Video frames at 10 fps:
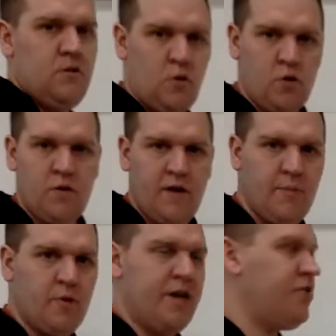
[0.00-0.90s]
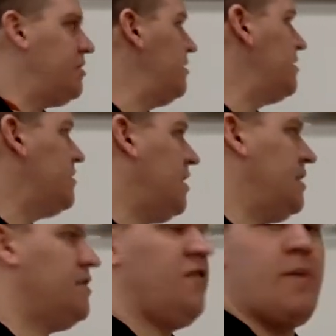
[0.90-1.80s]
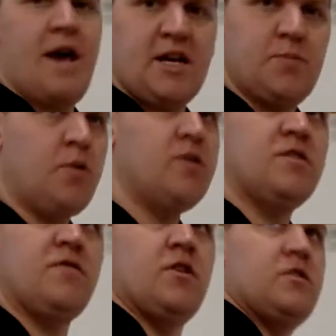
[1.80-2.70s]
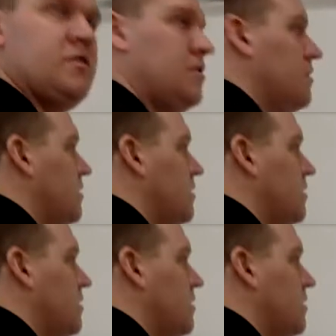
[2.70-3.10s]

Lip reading: Order of operations. I solve my exponents first.